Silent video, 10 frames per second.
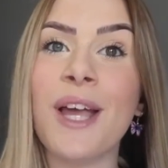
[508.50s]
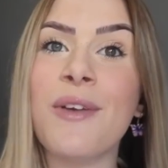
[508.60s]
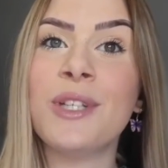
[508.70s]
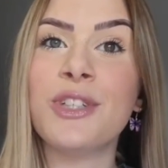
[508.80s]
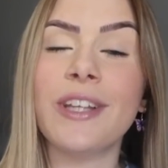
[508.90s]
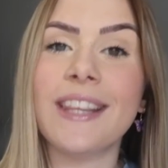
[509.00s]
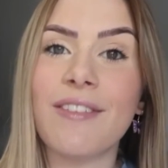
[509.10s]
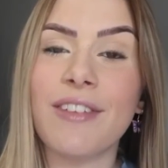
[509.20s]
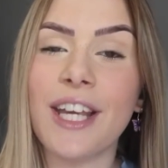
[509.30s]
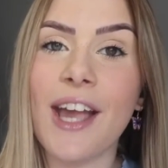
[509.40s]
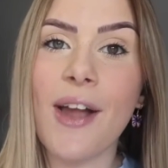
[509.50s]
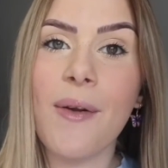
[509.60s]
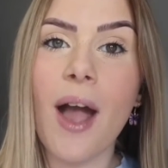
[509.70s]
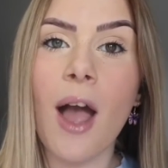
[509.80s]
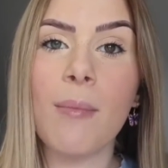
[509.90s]
that you enjoyed that
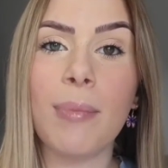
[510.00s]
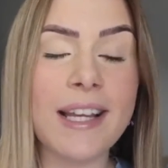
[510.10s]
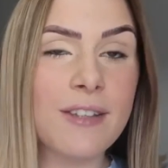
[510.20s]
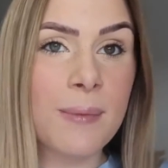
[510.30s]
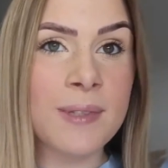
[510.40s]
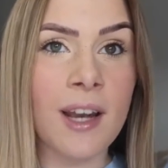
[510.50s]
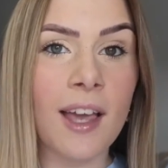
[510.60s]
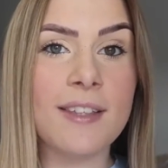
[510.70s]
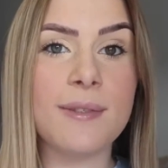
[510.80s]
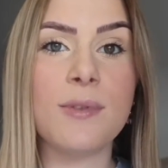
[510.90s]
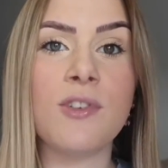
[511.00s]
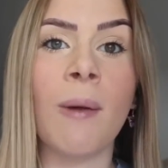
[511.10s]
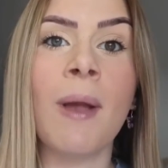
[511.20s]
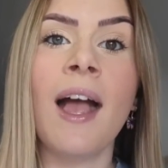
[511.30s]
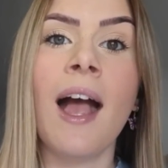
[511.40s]
video. Please remember to like and subscribe.